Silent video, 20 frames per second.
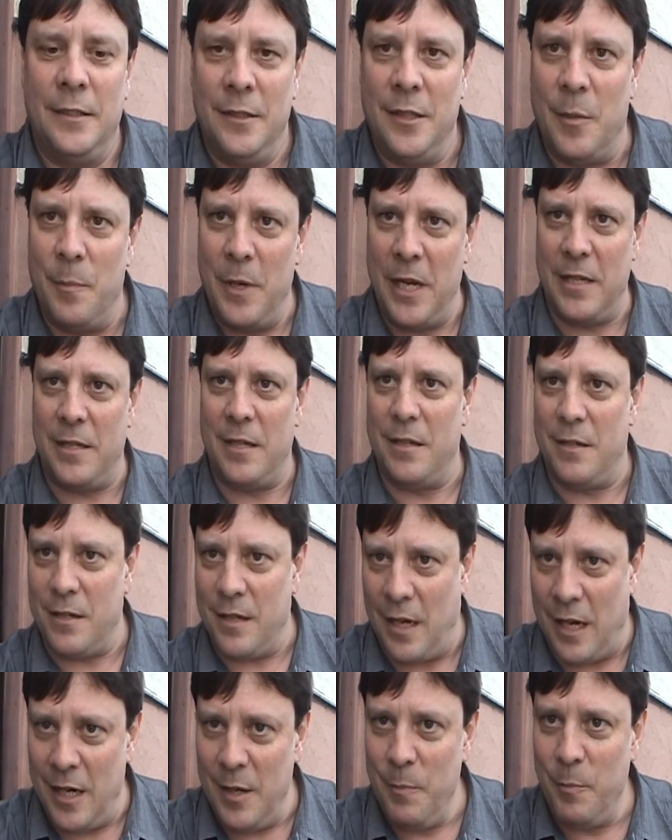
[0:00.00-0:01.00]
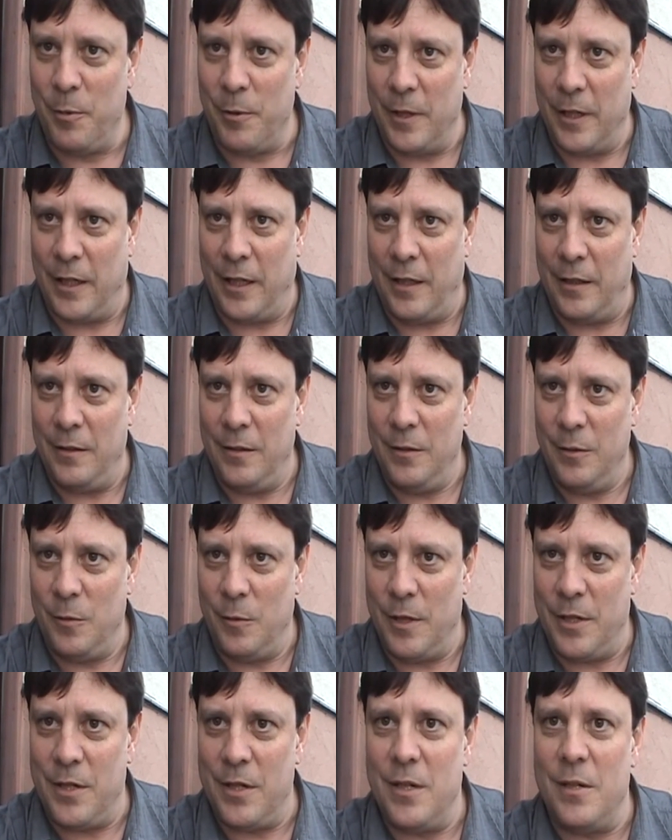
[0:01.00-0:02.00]
the message that I'm bringing
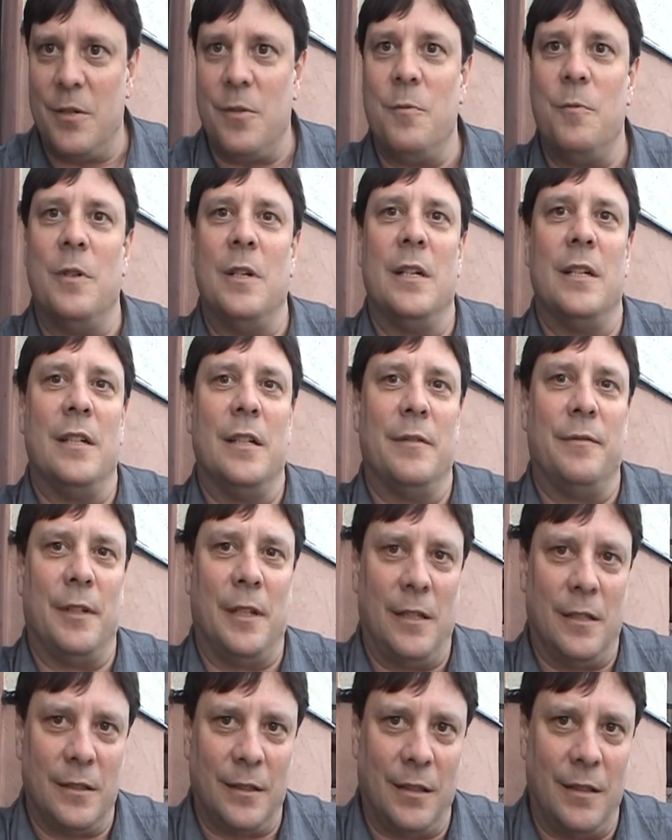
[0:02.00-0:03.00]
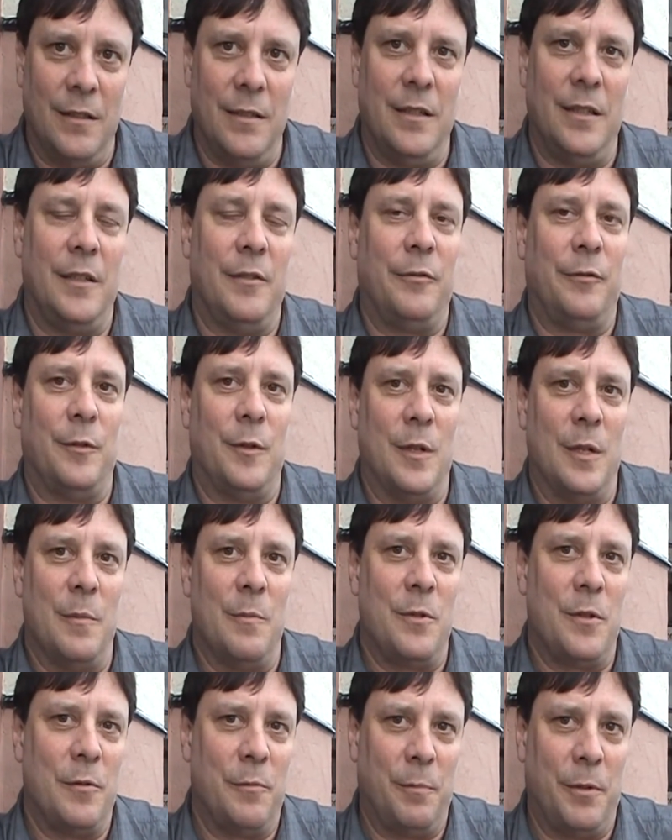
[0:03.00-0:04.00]
which is one of alternative
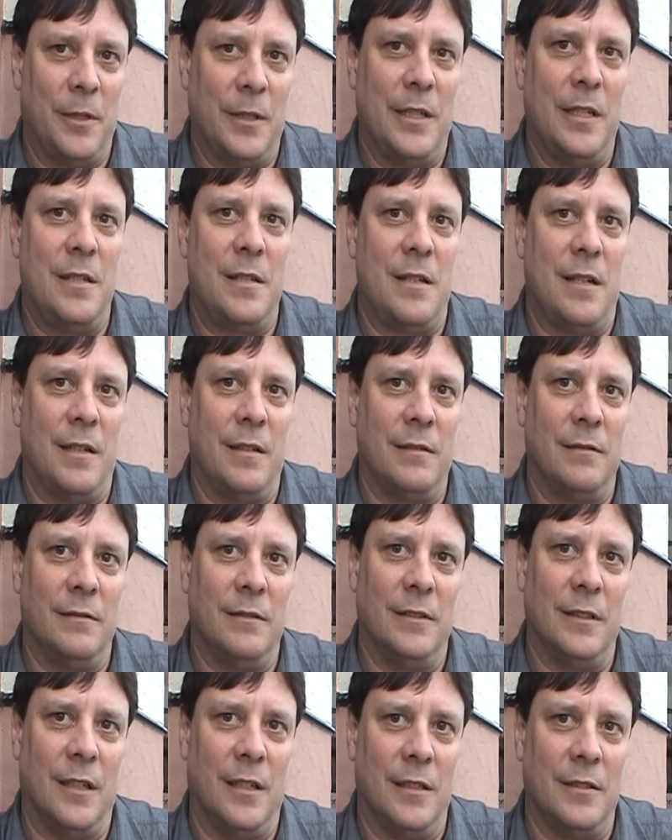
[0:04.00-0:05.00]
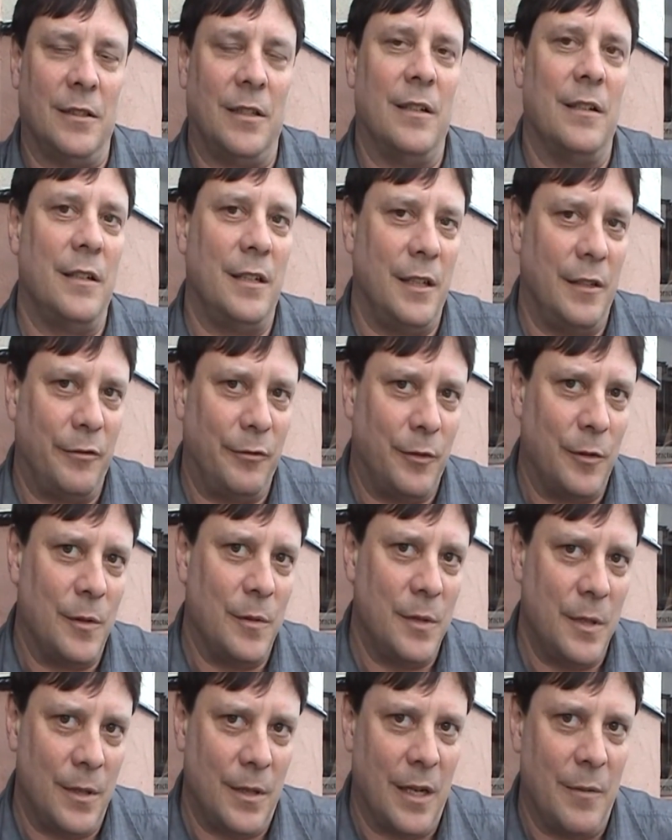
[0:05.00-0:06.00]
forms of policing. Alternative,
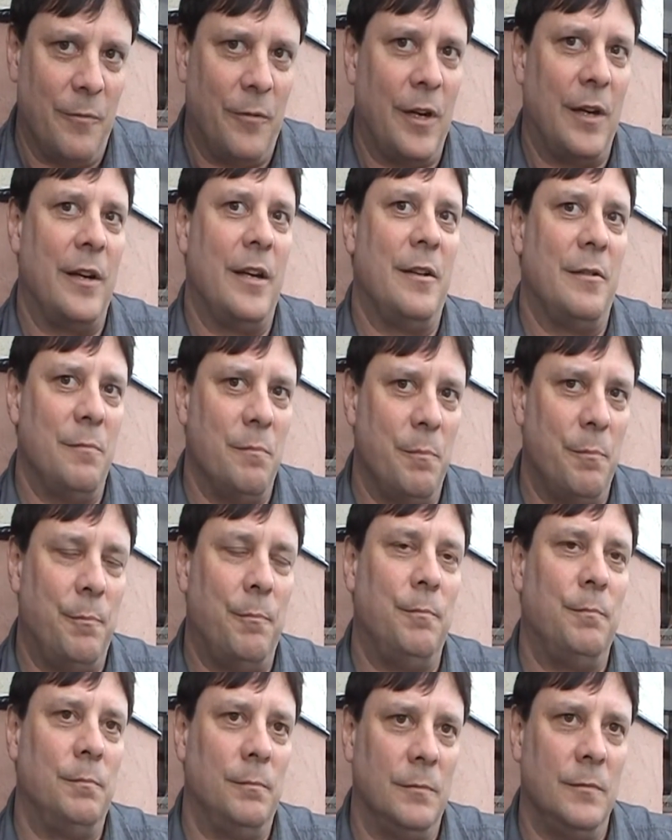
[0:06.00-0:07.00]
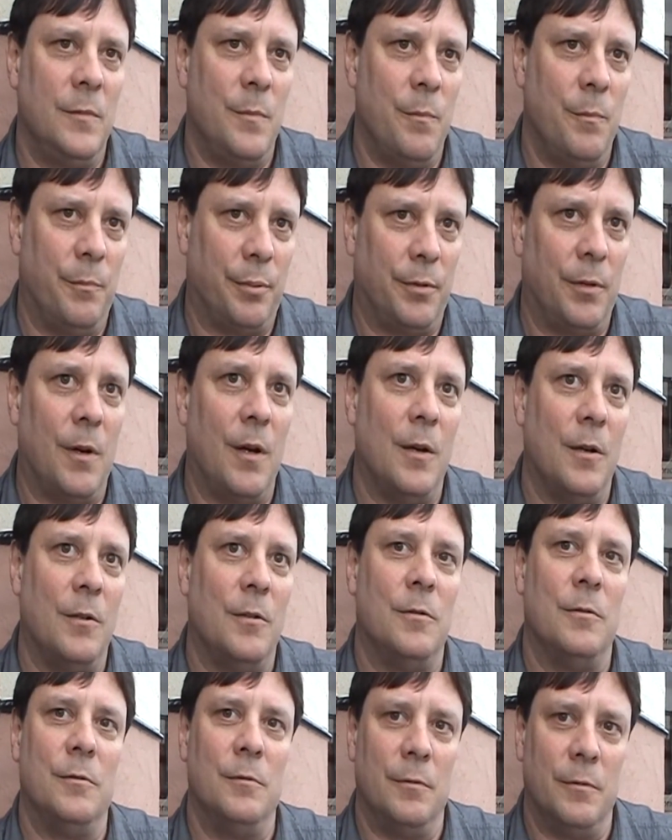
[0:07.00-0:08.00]
for, you know, I'm very
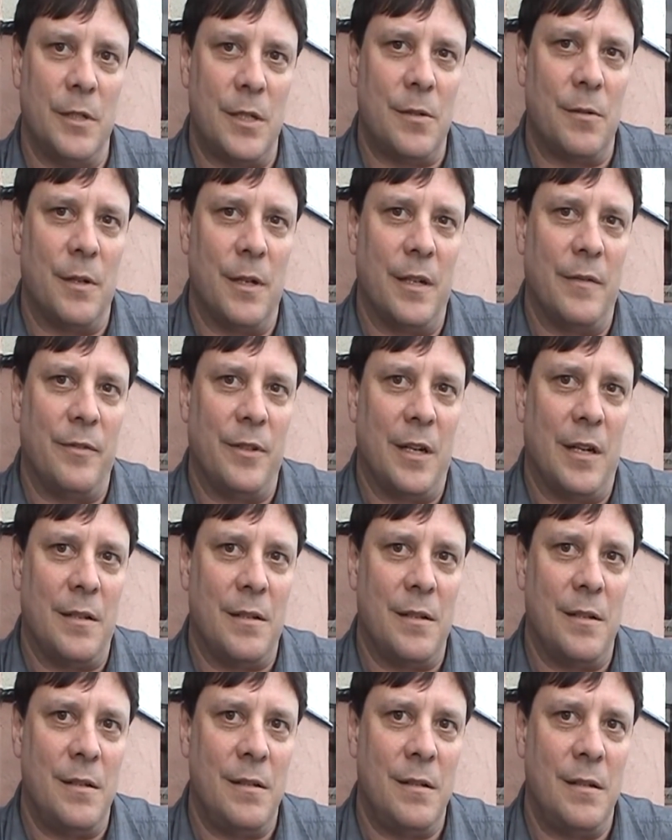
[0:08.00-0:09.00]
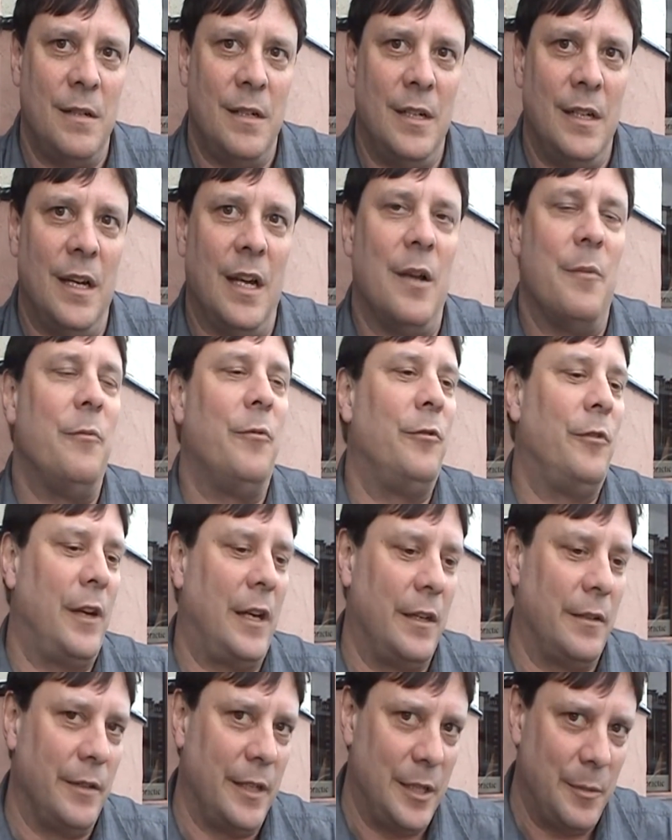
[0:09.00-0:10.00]
pro restorative justice. I'm
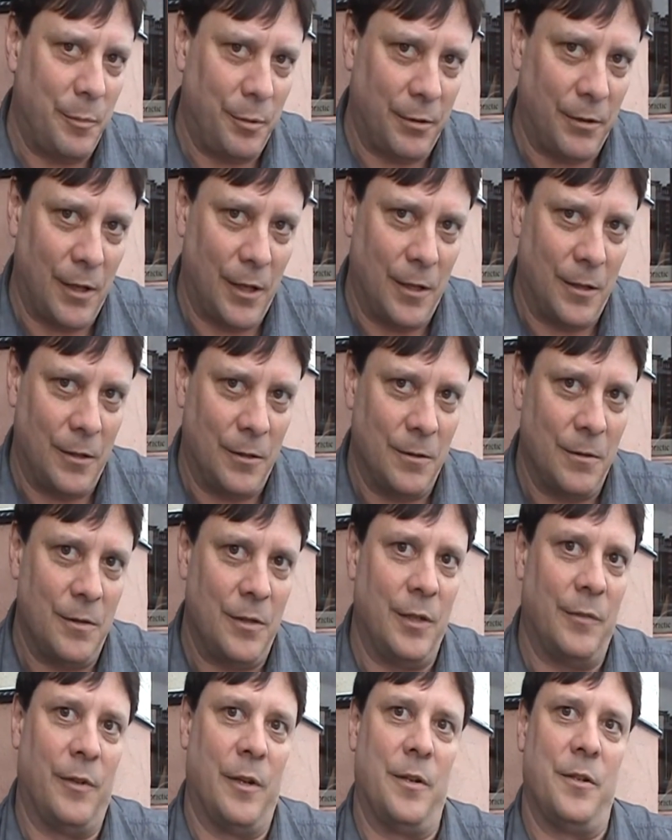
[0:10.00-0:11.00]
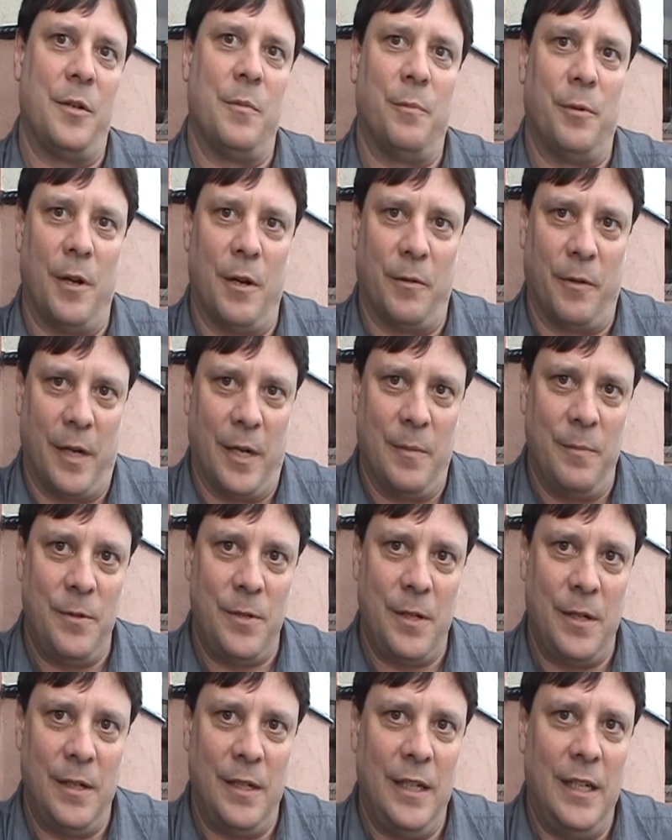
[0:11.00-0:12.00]
very pro diversion programs.
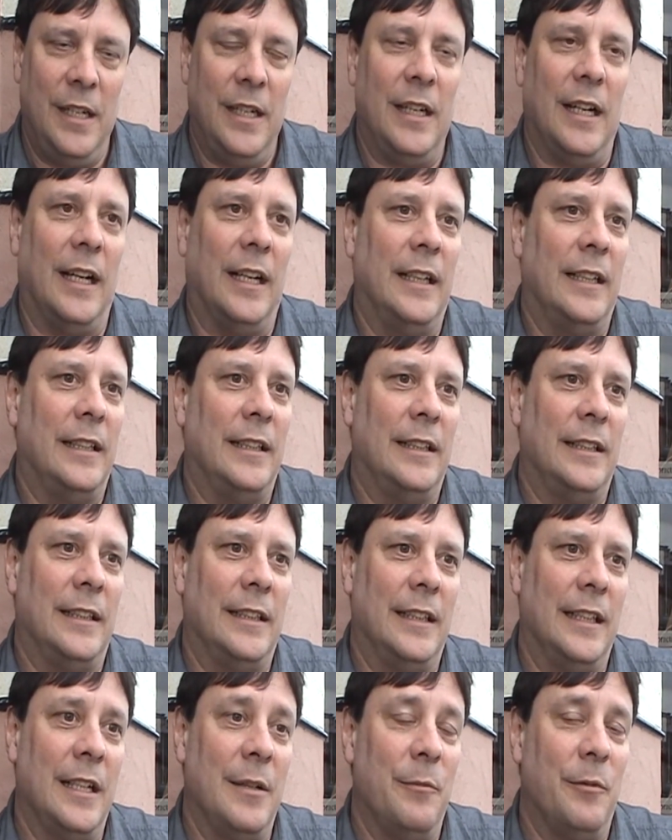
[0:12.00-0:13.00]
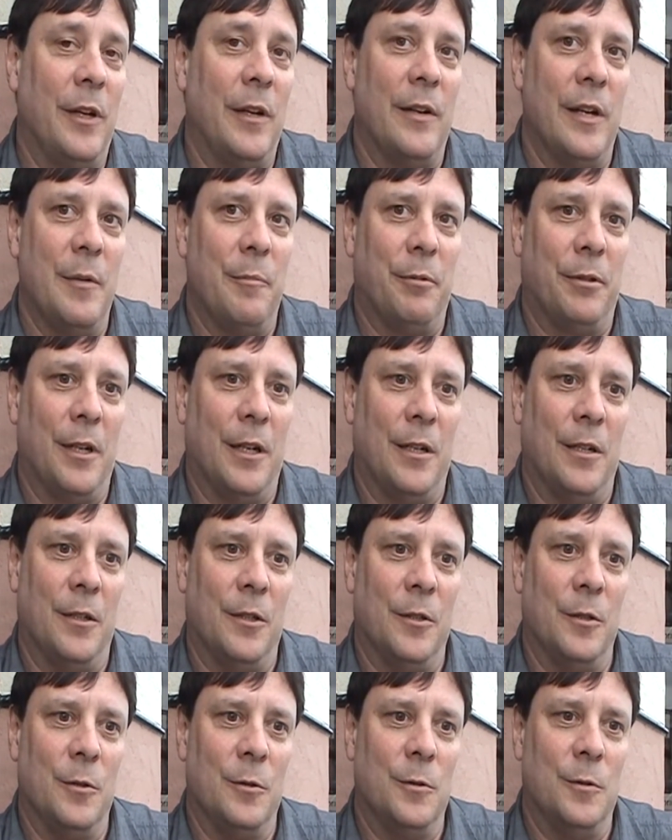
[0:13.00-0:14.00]
Uh, I'm very
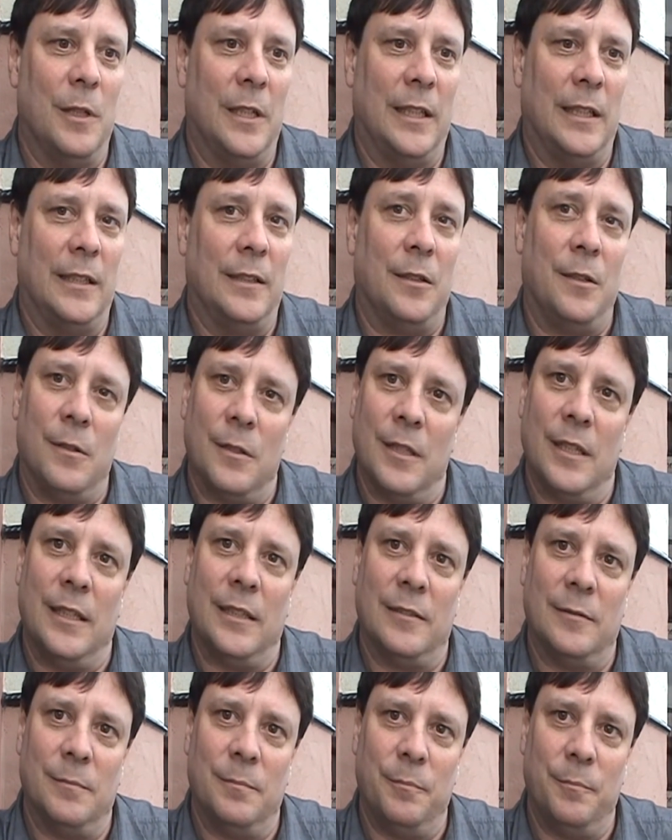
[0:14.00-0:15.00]
pro uh, holding